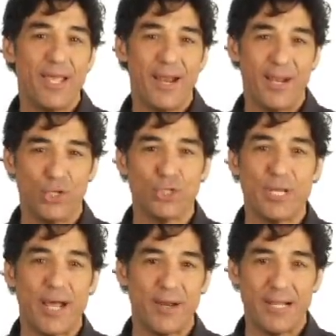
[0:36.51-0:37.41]
and I look
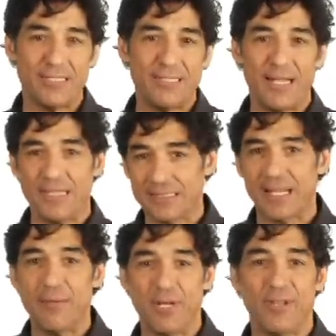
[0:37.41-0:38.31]
down and I see that
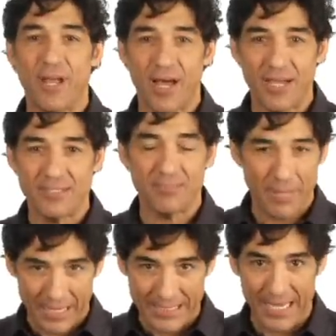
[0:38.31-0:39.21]
excitement in the eyes of
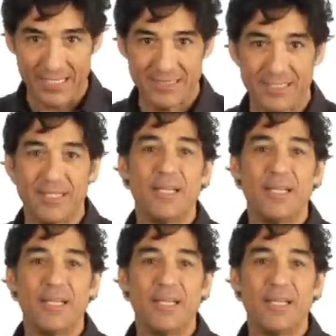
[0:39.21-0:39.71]
my guest.